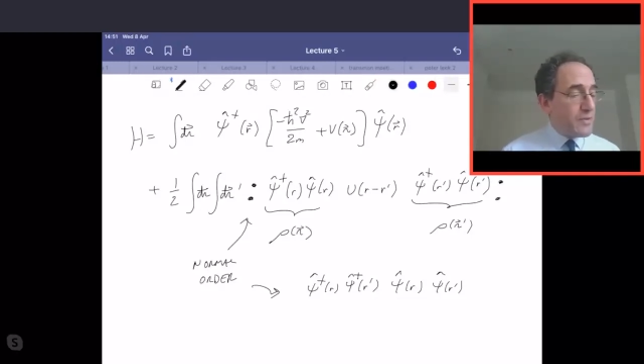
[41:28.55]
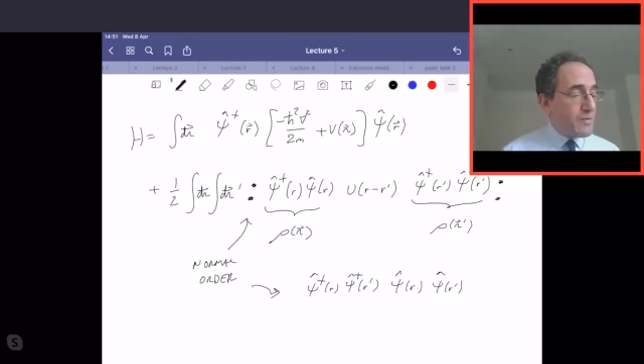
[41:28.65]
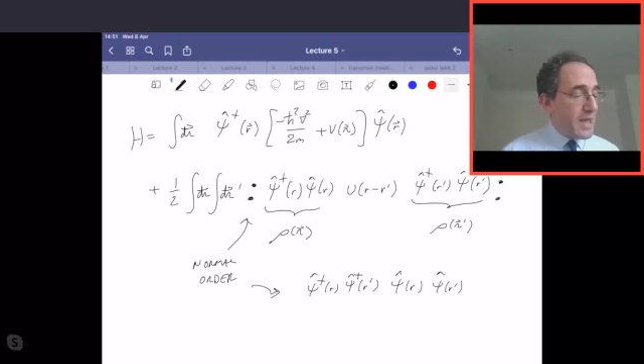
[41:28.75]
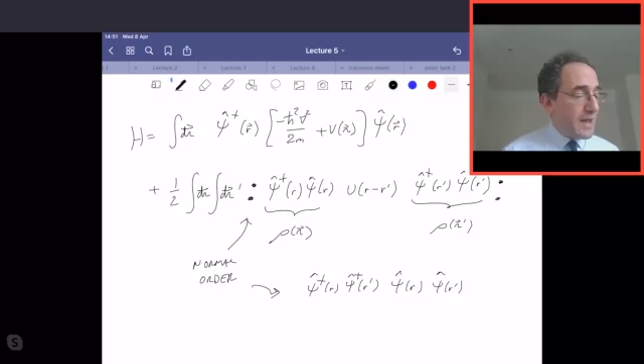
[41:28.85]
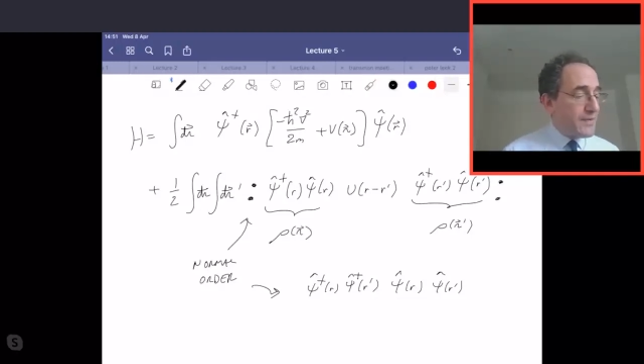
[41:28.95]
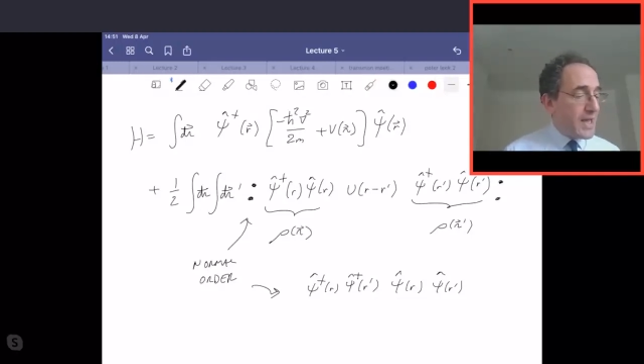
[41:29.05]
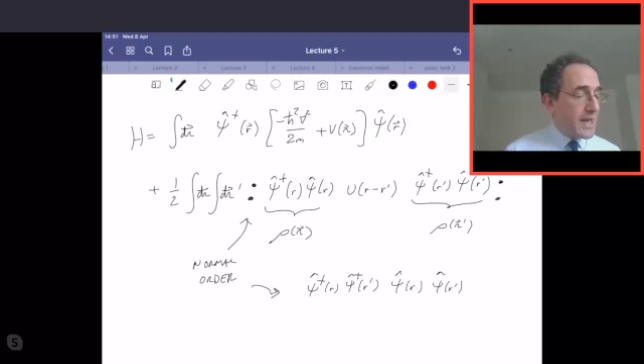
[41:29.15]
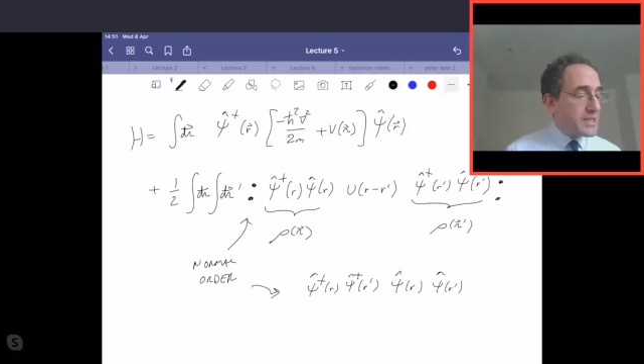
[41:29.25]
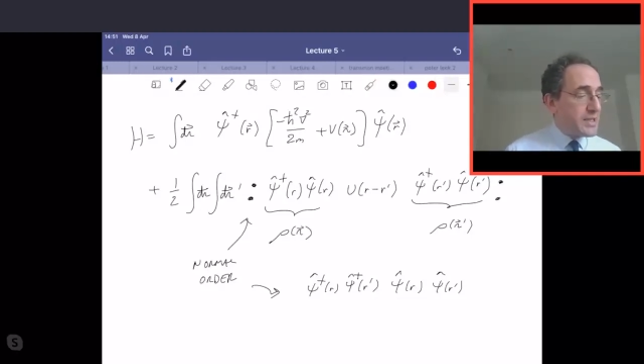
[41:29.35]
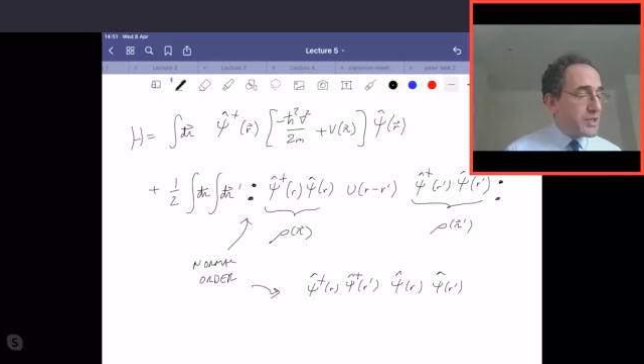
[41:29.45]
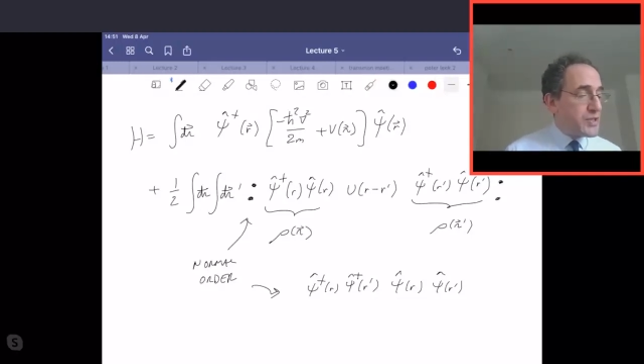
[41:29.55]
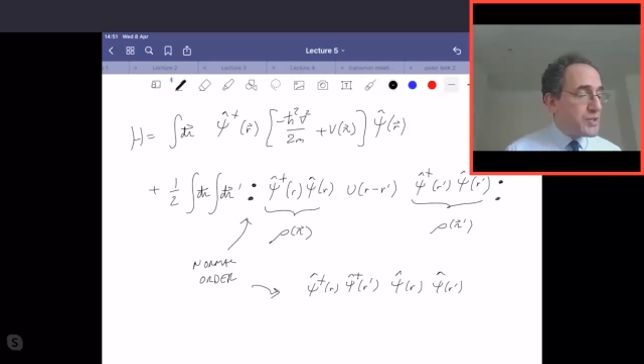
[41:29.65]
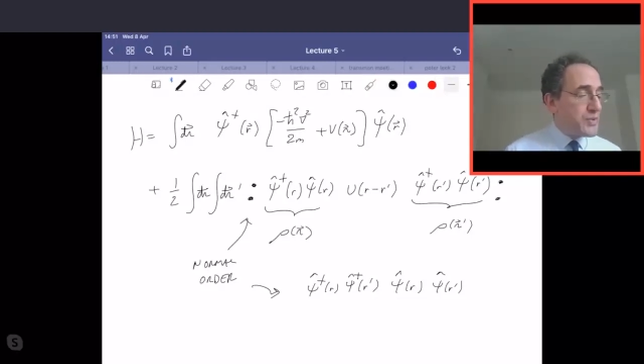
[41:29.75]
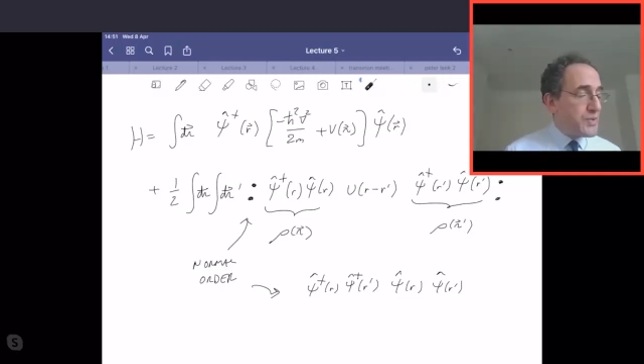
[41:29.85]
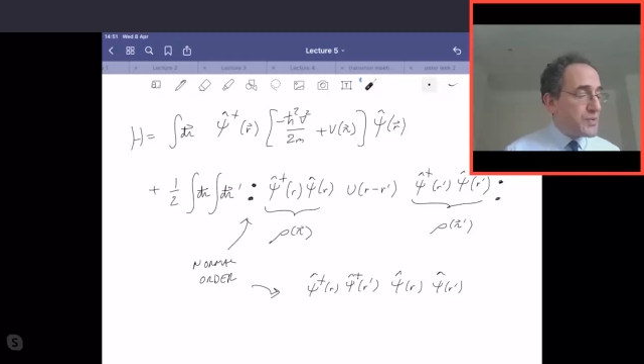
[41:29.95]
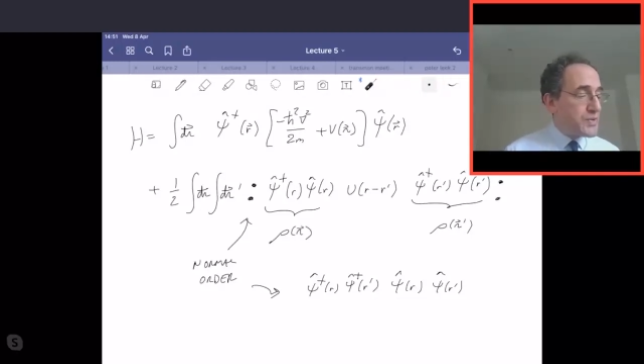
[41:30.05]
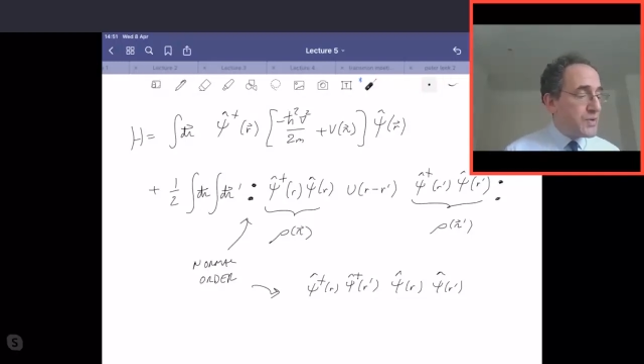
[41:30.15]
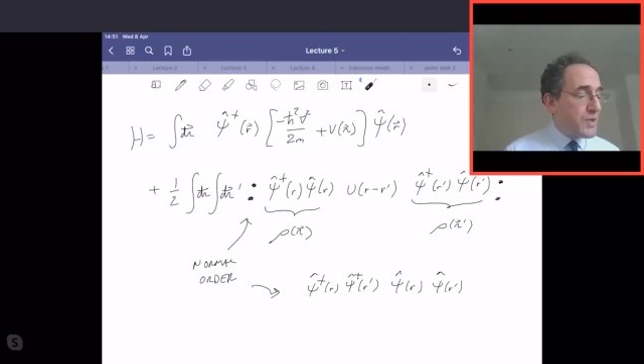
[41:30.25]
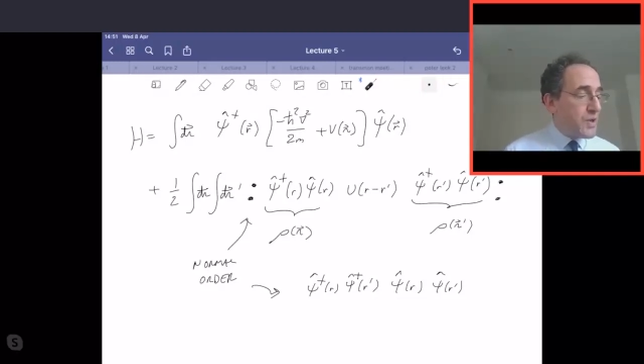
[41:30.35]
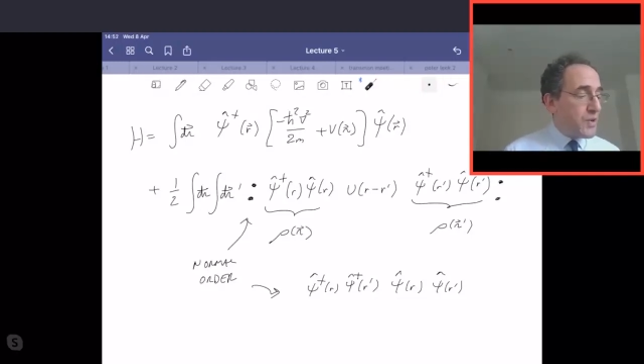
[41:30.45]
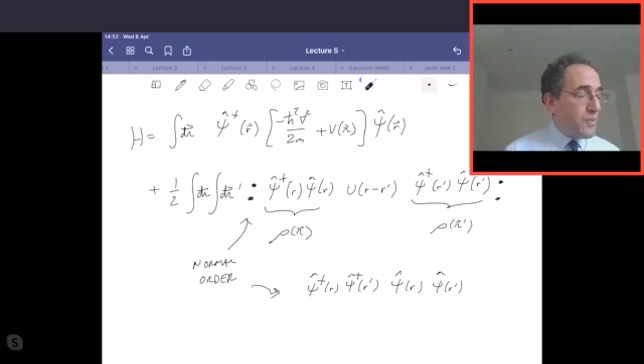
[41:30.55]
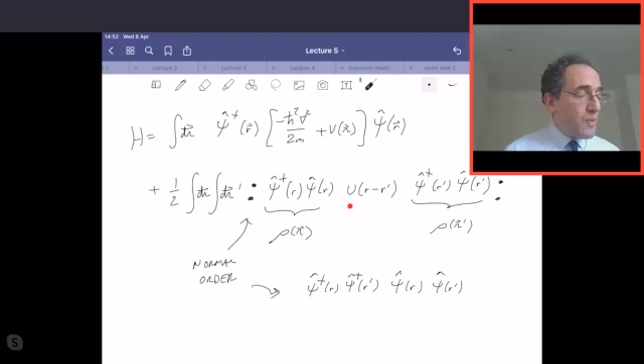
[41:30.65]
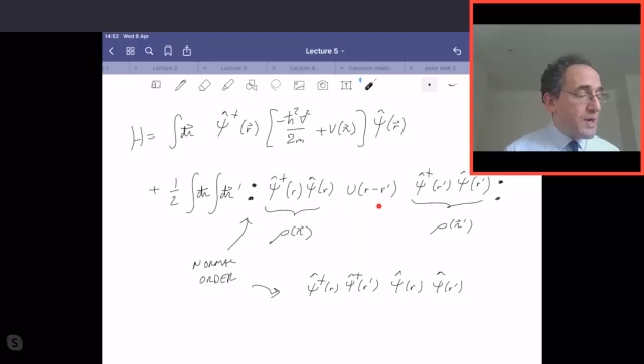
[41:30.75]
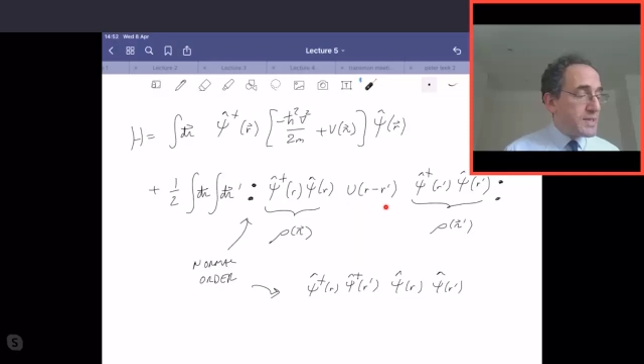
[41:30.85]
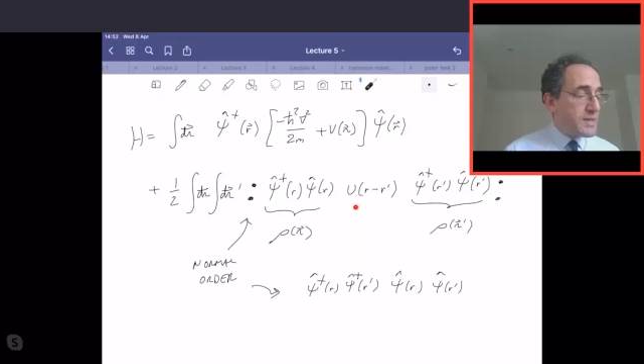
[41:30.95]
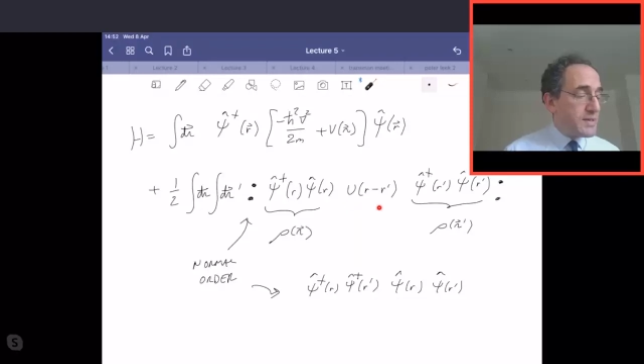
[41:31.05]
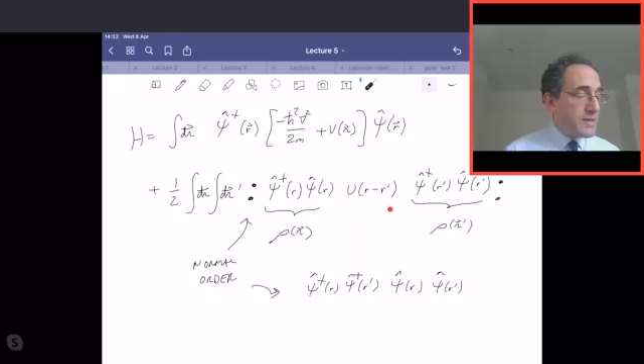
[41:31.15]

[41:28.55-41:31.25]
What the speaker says: we have to actually choose what